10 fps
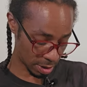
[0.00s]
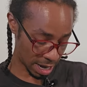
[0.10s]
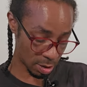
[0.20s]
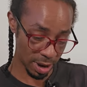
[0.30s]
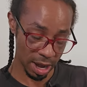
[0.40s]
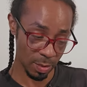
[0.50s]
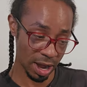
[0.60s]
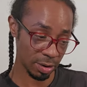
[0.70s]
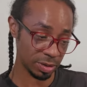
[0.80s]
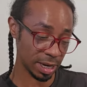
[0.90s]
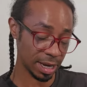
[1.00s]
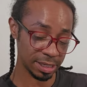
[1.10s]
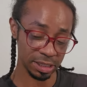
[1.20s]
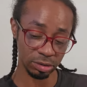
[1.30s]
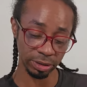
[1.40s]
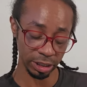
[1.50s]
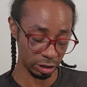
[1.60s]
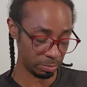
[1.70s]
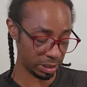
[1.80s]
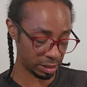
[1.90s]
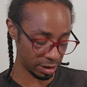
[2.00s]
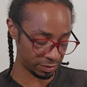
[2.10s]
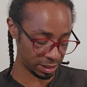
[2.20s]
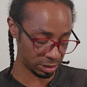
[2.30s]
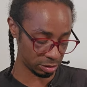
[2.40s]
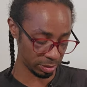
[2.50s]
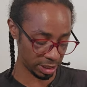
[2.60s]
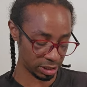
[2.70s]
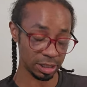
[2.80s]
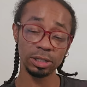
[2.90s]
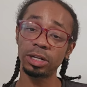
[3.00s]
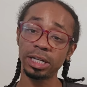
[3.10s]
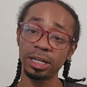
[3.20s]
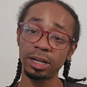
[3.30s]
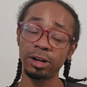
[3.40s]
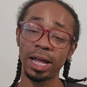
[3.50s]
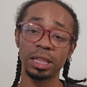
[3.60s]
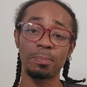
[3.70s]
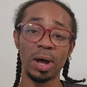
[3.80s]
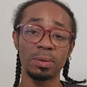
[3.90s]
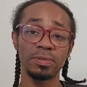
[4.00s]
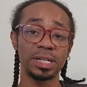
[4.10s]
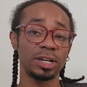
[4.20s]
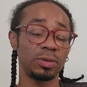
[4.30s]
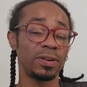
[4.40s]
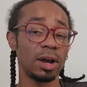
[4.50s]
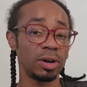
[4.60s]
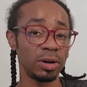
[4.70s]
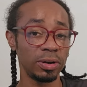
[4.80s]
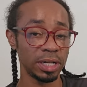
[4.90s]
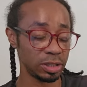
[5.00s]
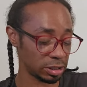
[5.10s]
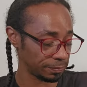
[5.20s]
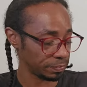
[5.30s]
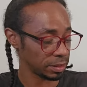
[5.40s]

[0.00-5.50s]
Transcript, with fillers: Wow, wow, wow, you guys. This really could be a love situation. Looky here, at the bottom of the deck, you've got courage.